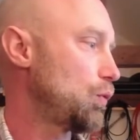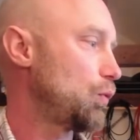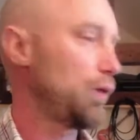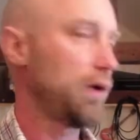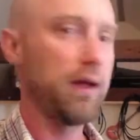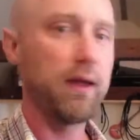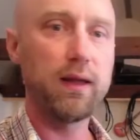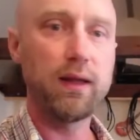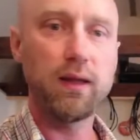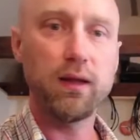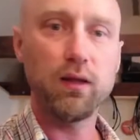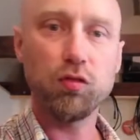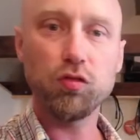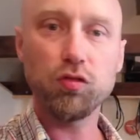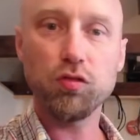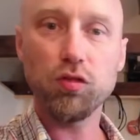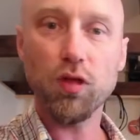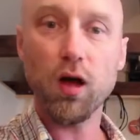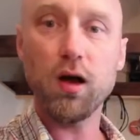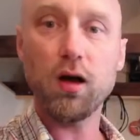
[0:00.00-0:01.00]
we
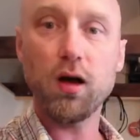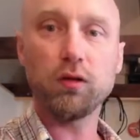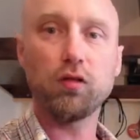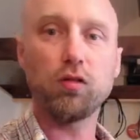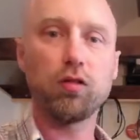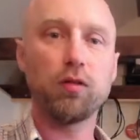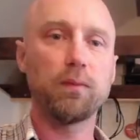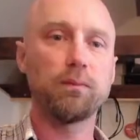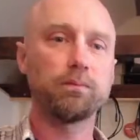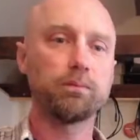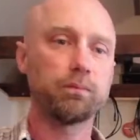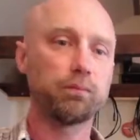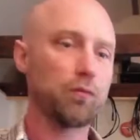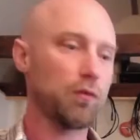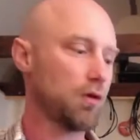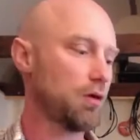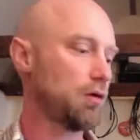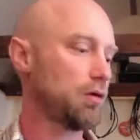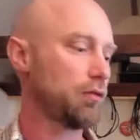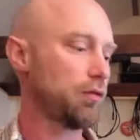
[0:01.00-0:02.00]
start
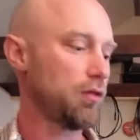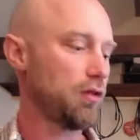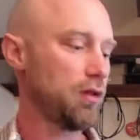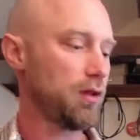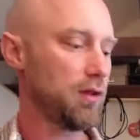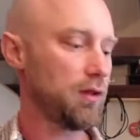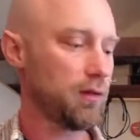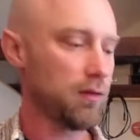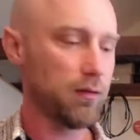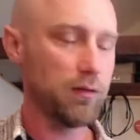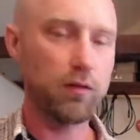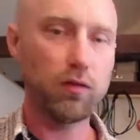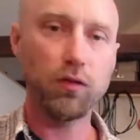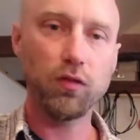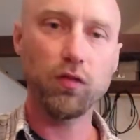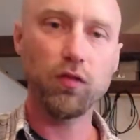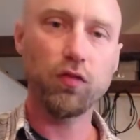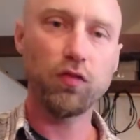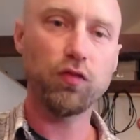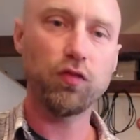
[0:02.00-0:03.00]
on the
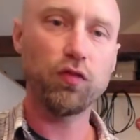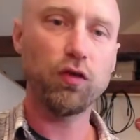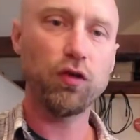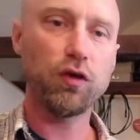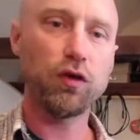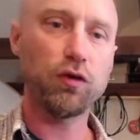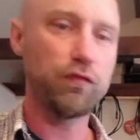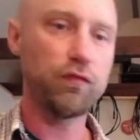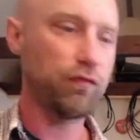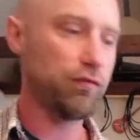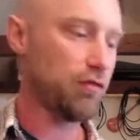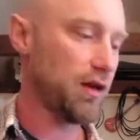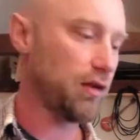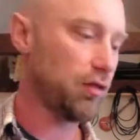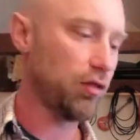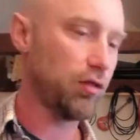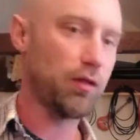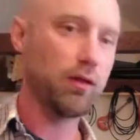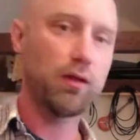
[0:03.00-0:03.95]
3rd fret